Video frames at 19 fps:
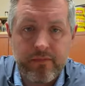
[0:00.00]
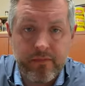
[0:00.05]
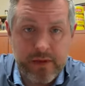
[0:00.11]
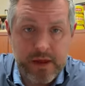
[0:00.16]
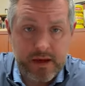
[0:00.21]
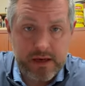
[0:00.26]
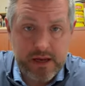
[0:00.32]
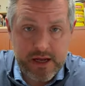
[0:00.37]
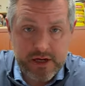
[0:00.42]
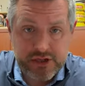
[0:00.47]
The
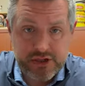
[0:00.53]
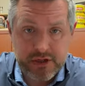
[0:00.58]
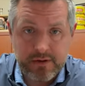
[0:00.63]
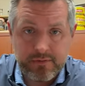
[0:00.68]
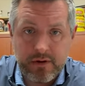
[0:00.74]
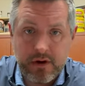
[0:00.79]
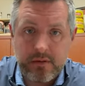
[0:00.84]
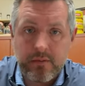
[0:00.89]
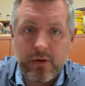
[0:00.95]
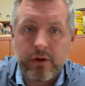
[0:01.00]
addition of
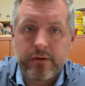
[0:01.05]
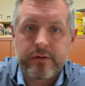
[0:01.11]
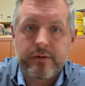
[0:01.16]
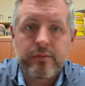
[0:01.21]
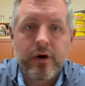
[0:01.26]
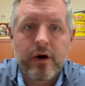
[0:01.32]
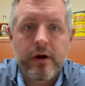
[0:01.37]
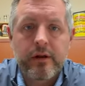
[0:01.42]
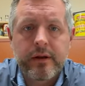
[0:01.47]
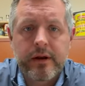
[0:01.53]
unmalted
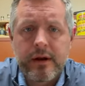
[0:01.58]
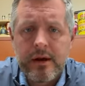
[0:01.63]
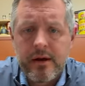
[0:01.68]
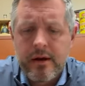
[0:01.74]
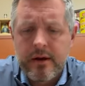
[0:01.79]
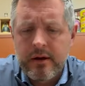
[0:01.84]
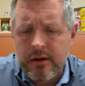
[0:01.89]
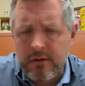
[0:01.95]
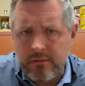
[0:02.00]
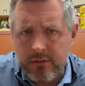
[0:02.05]
barley
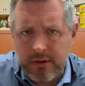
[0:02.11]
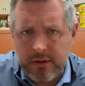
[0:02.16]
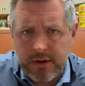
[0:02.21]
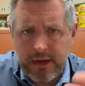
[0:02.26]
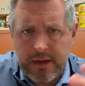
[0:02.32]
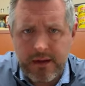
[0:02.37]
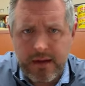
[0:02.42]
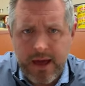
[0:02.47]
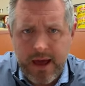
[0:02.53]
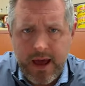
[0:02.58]

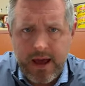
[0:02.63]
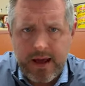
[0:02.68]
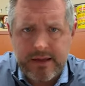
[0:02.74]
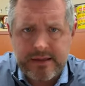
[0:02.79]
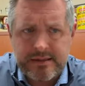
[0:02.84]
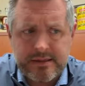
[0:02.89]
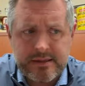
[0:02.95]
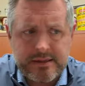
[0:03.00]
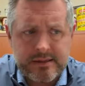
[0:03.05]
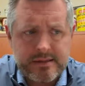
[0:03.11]
really
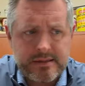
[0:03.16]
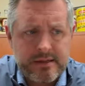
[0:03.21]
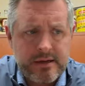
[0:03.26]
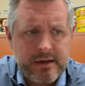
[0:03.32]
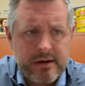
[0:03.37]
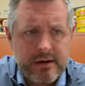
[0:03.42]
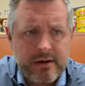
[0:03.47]
adds this